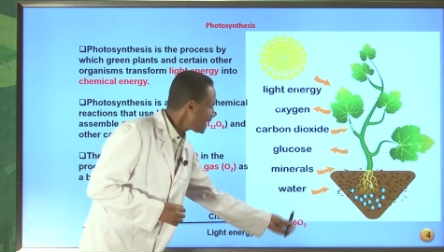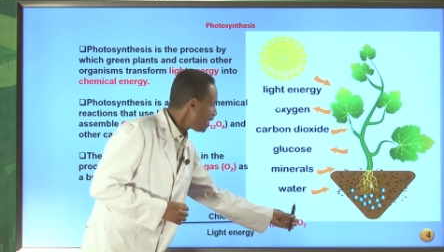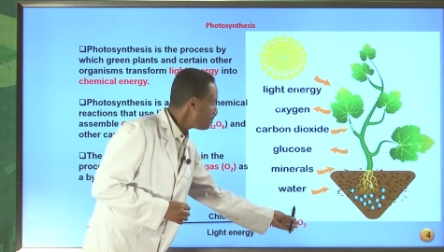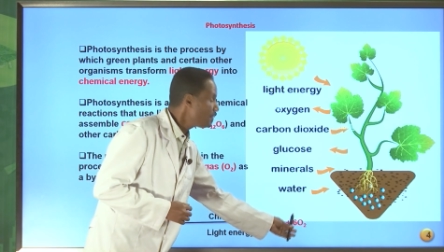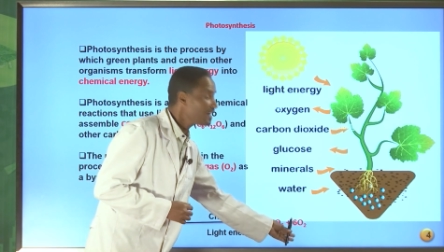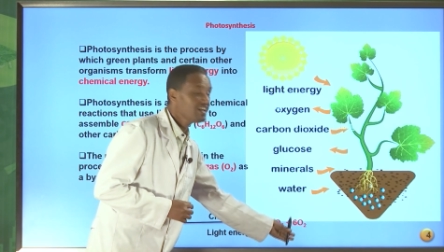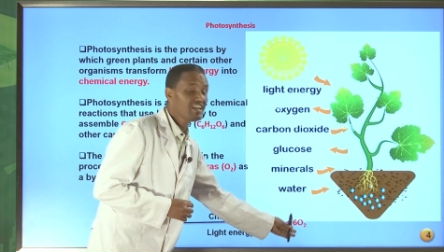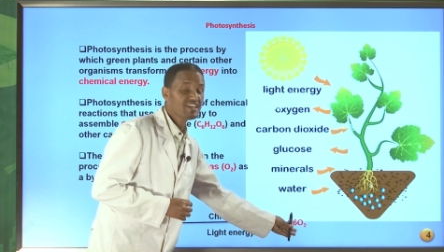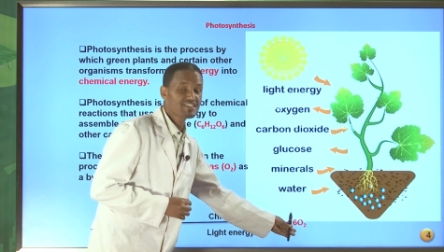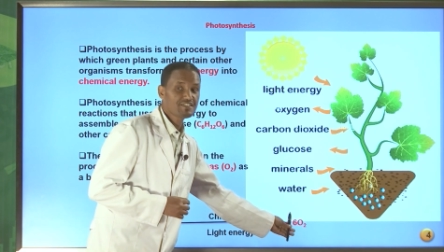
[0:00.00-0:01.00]
can be
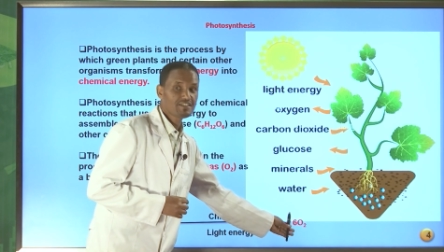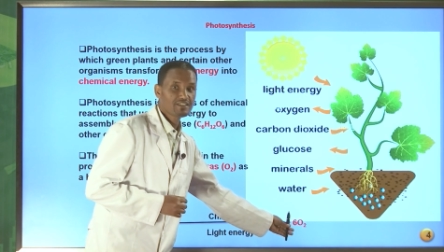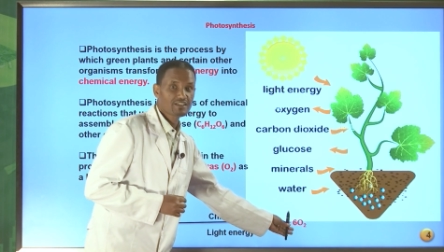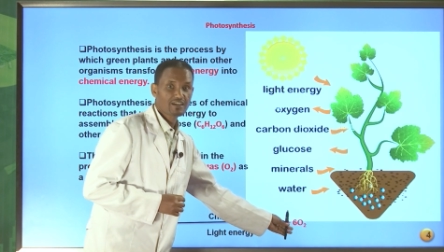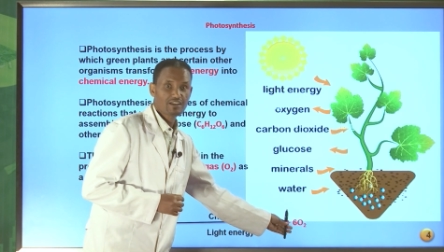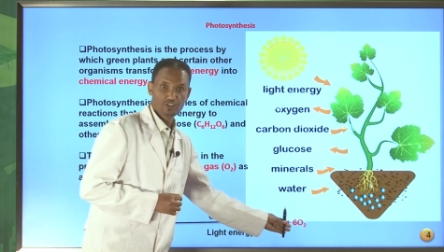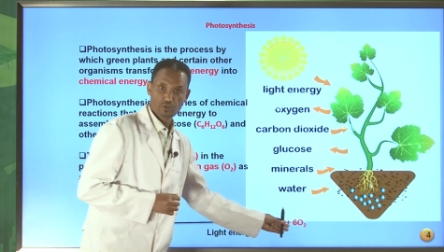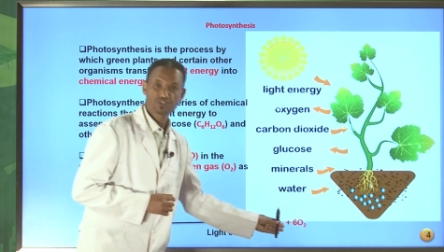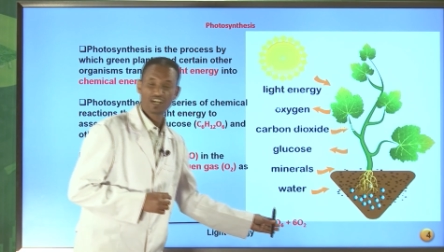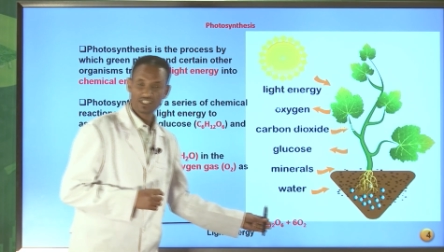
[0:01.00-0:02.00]
released
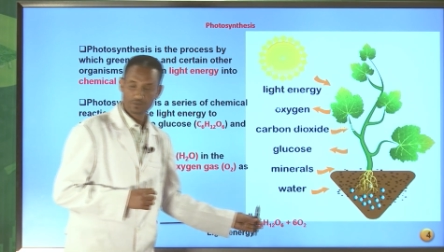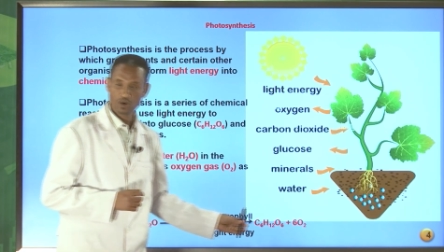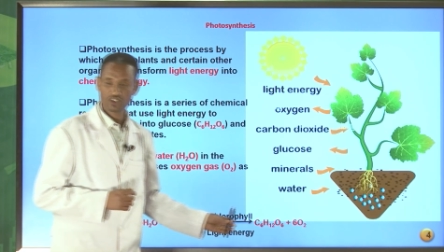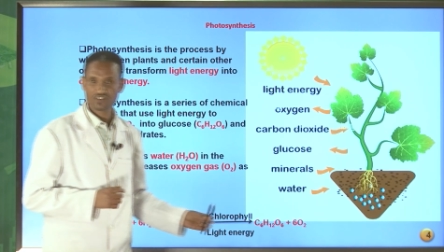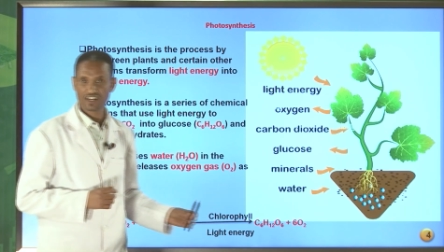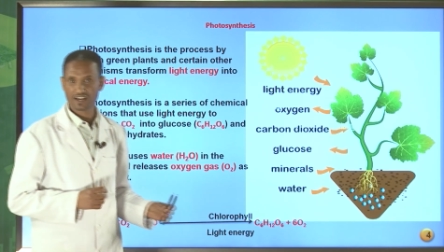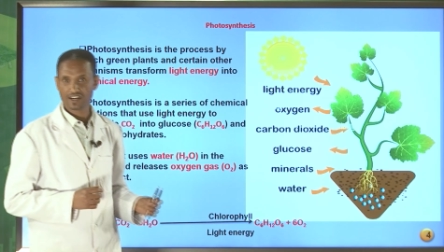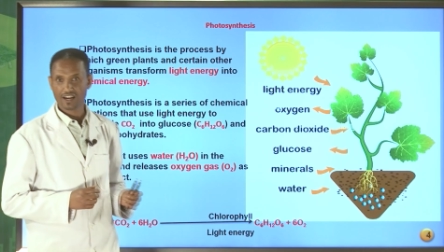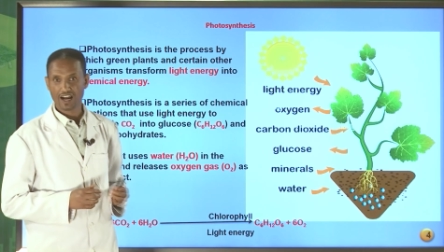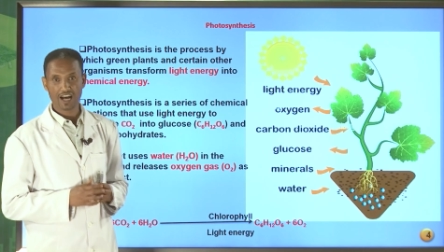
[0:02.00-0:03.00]
to the atmosphere
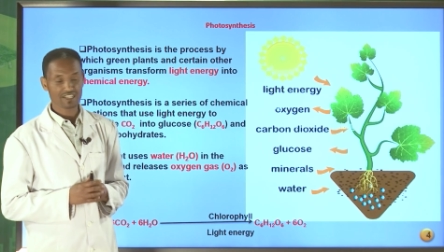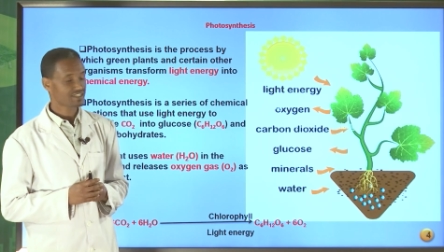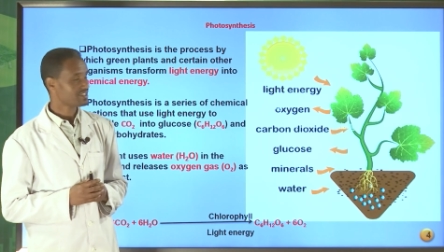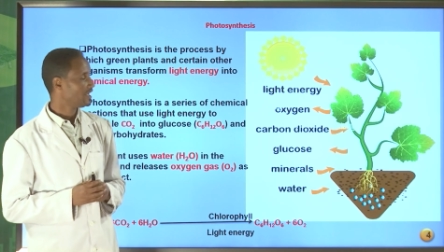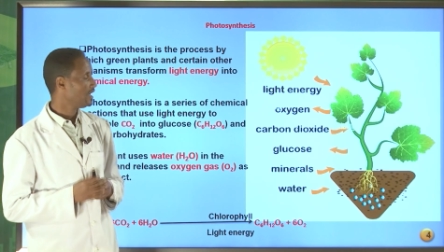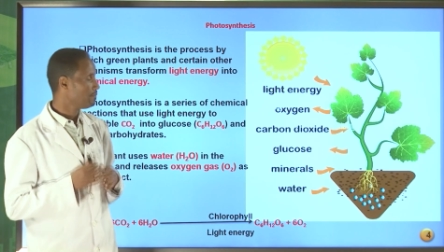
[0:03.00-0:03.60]
as a